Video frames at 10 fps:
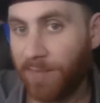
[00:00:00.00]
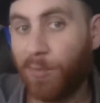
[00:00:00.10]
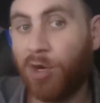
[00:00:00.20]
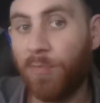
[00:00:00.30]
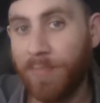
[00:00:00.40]

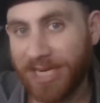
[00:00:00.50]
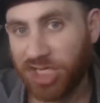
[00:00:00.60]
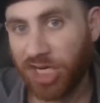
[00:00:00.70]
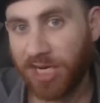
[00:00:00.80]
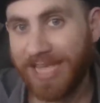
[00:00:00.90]

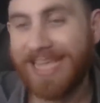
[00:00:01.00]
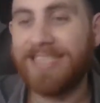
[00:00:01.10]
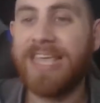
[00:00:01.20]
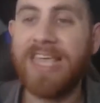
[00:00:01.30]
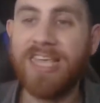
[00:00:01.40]
permission
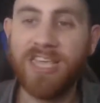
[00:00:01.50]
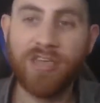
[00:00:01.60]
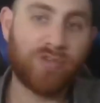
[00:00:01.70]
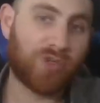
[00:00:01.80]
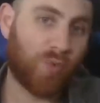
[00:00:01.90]
is a
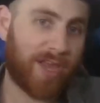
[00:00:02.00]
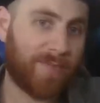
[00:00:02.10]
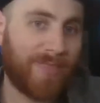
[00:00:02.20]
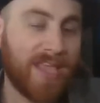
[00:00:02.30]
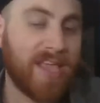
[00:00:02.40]
huge win.